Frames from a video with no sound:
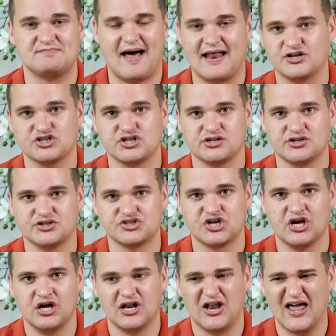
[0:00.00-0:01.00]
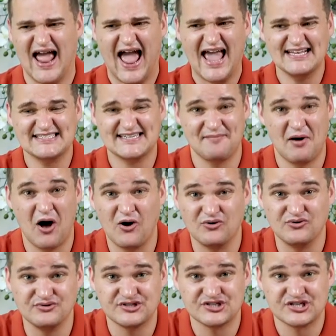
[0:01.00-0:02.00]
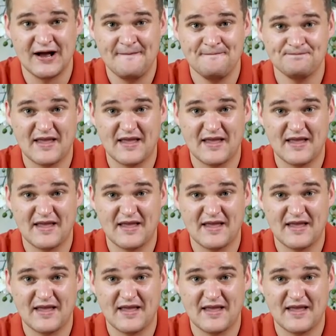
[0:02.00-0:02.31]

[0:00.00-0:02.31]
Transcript: mansions, like HMOs.